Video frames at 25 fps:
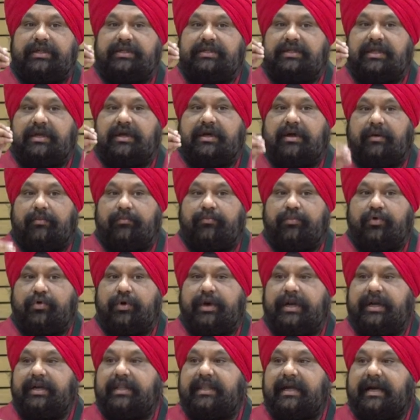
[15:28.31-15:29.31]
the
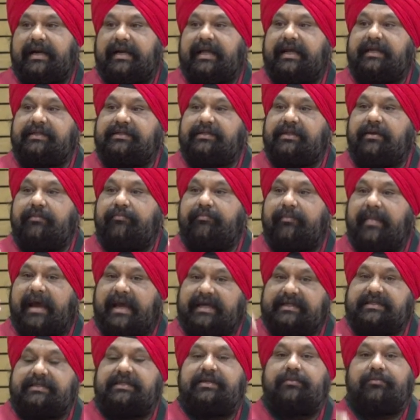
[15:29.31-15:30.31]
component that has the
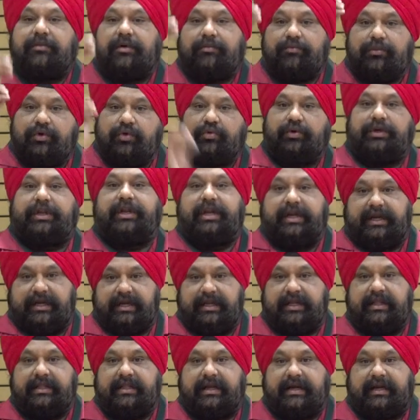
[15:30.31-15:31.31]
maximum
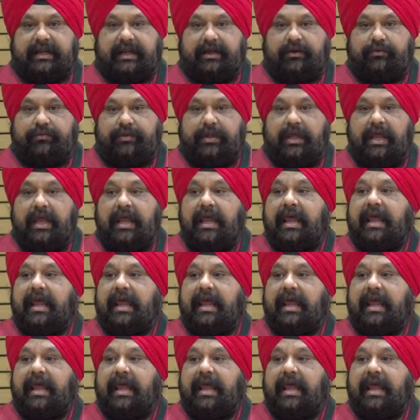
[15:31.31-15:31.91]
utility in that Ayurveda,